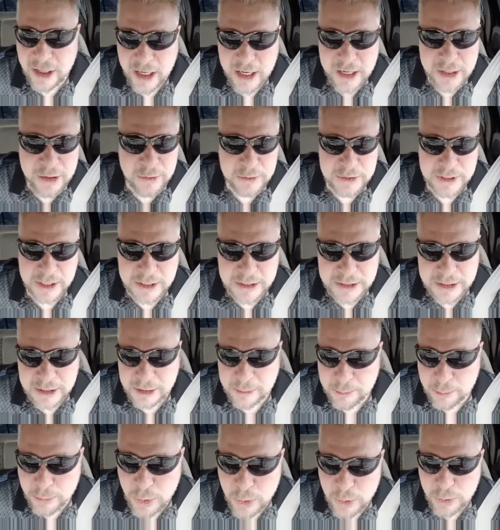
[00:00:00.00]
auto
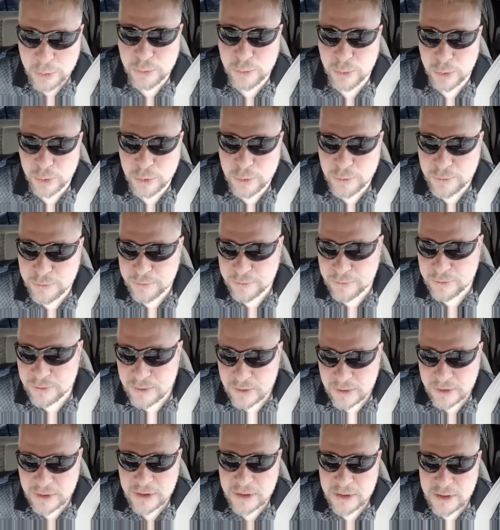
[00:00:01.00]
tinting, moonroof,
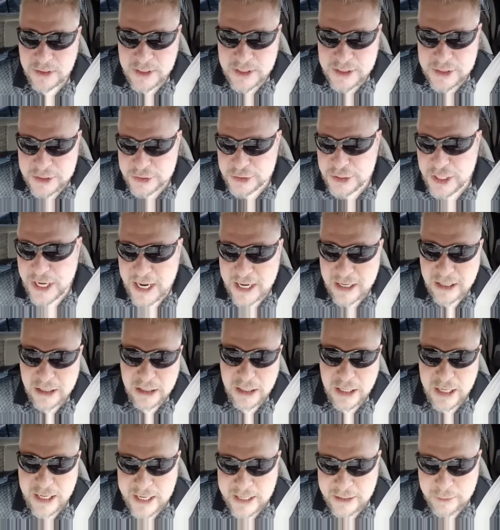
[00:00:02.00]

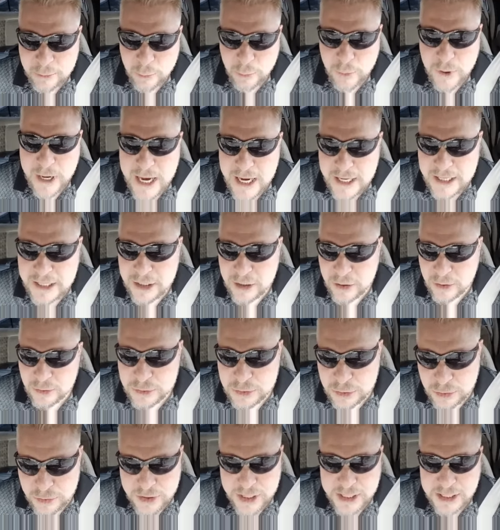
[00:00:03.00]
satellite radio
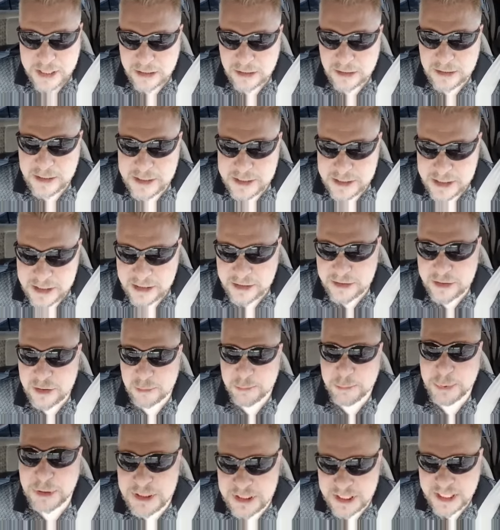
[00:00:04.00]
so they can listen to their
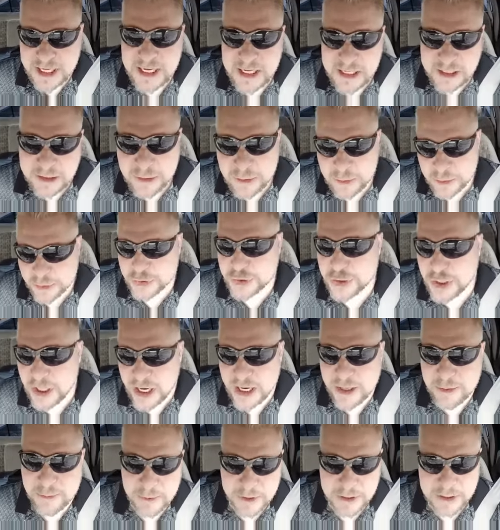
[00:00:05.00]
particular
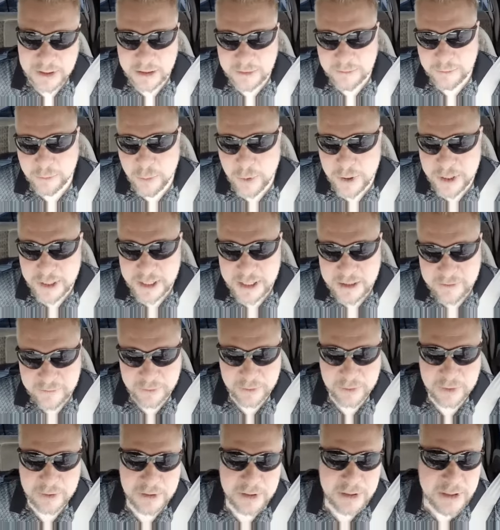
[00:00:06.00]
genre of
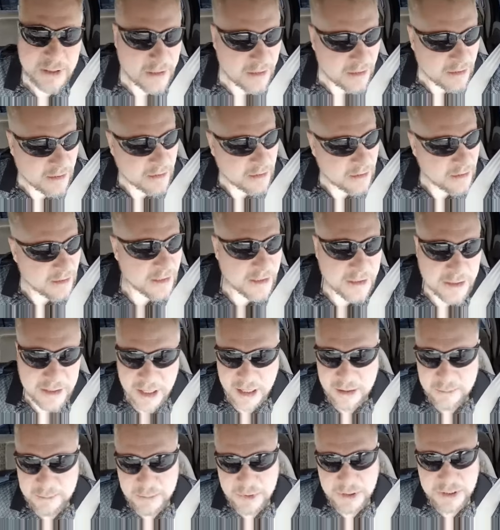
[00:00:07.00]
whatever
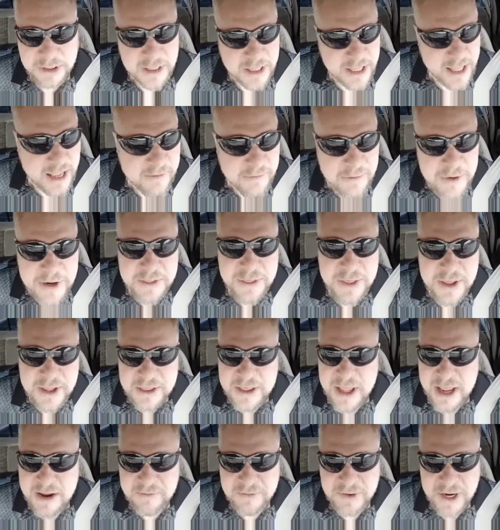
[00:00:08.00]
come everything
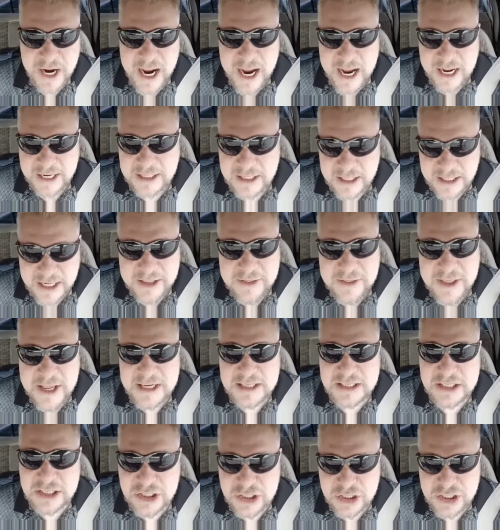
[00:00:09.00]
they've got and they
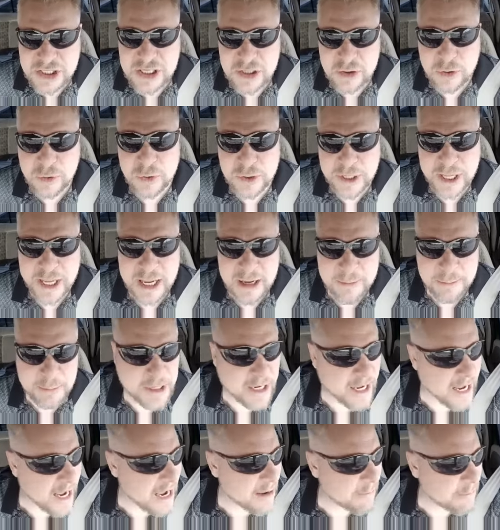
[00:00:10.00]
still can't
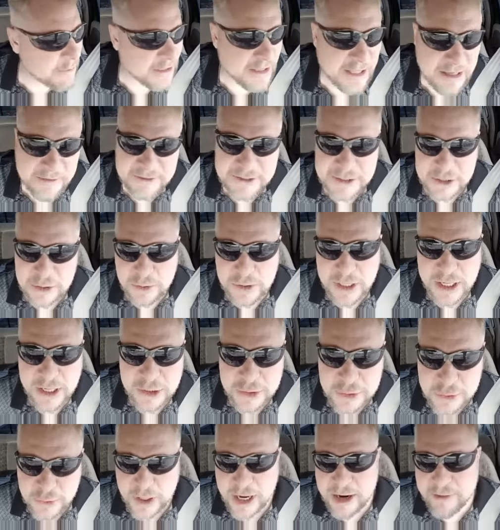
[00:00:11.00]
be happy. They've still got to
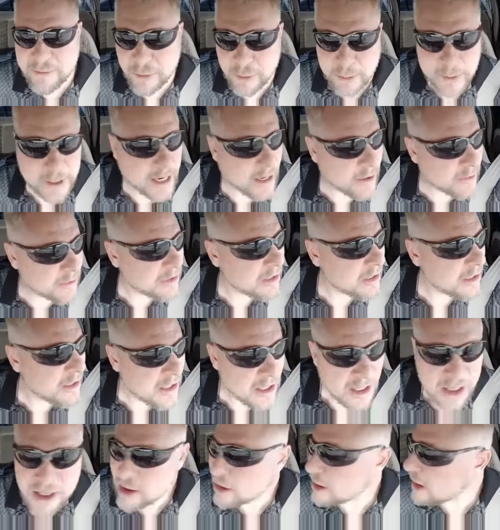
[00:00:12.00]
drive
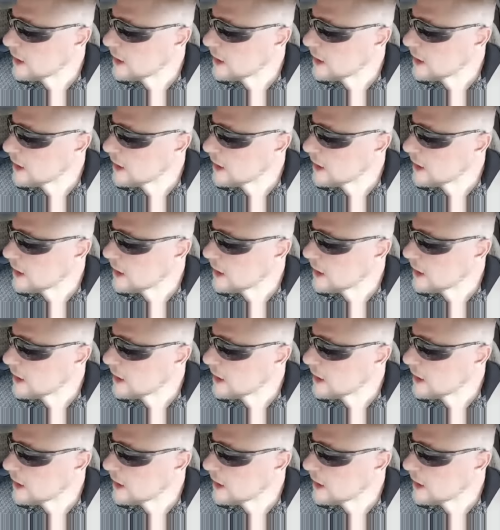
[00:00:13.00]
around